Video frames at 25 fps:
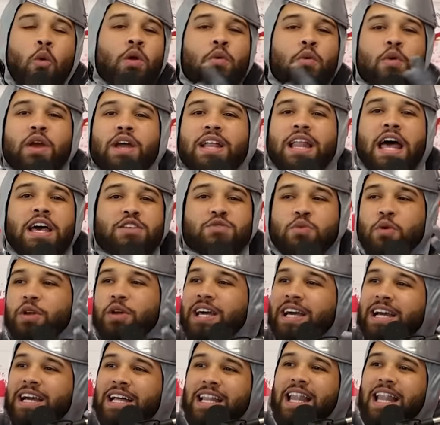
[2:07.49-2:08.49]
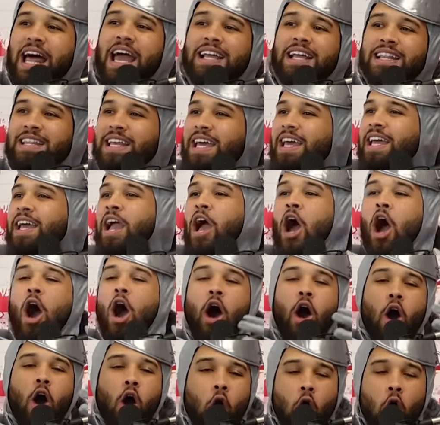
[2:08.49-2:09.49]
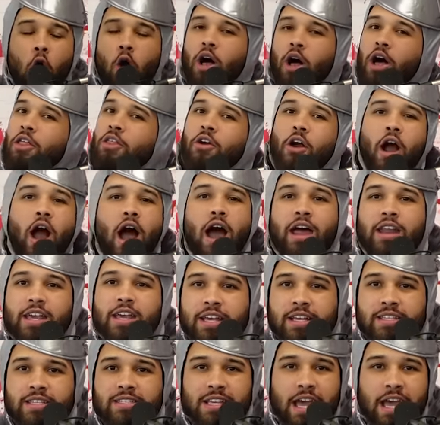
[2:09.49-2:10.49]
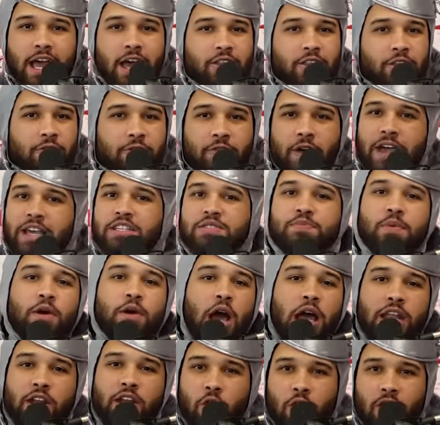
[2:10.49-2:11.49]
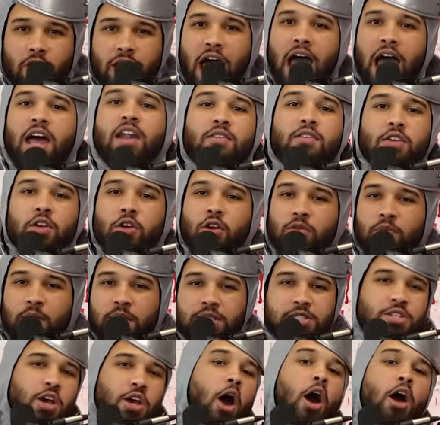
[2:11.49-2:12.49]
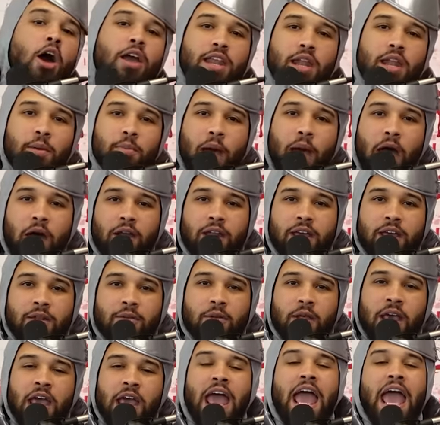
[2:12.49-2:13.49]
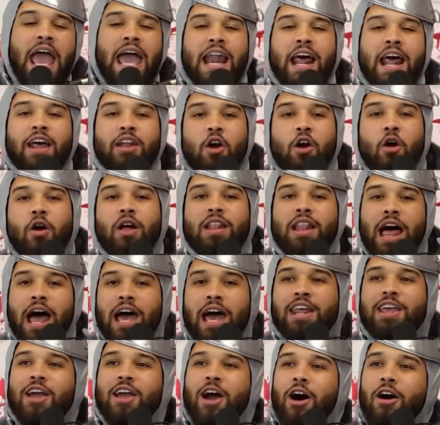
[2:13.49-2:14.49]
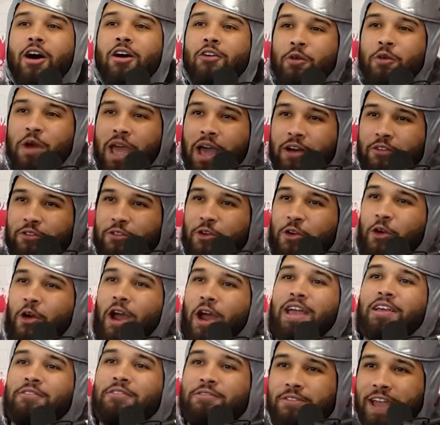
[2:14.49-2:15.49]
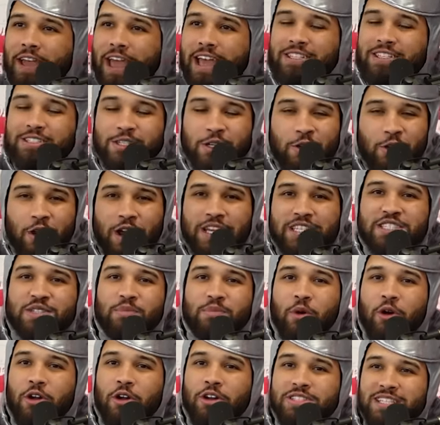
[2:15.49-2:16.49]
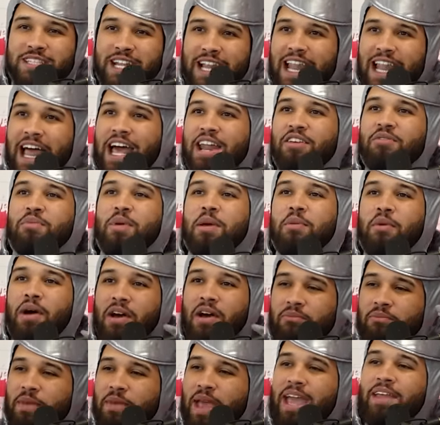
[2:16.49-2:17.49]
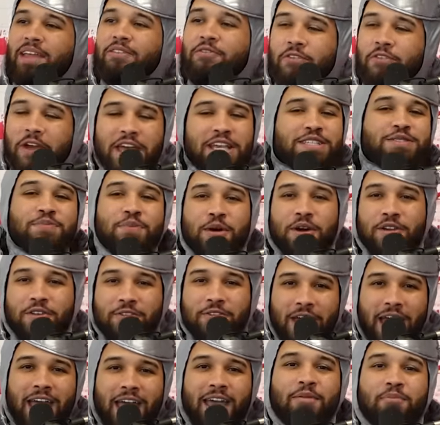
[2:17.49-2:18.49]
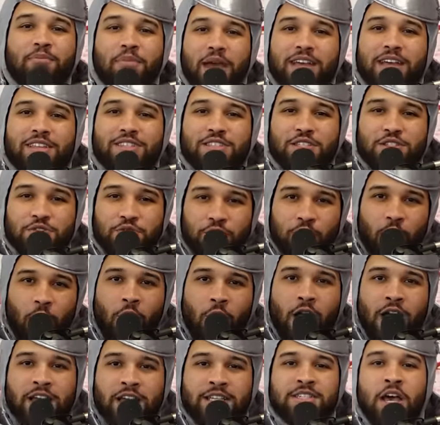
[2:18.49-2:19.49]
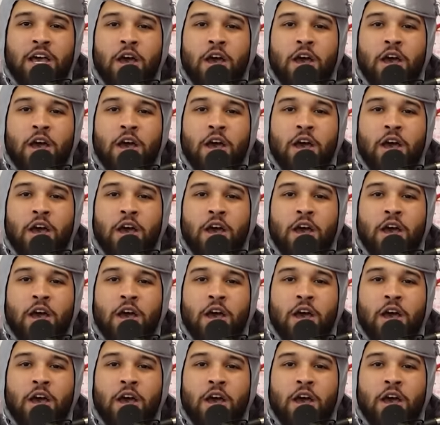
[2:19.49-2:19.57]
realize we're neglecting a whole other audience and the Facebook. I know a lot of you have been talking about it, and I know a lot of y'all, we have great fans and great supporters, and a lot of people have made Facebook fan pages for us,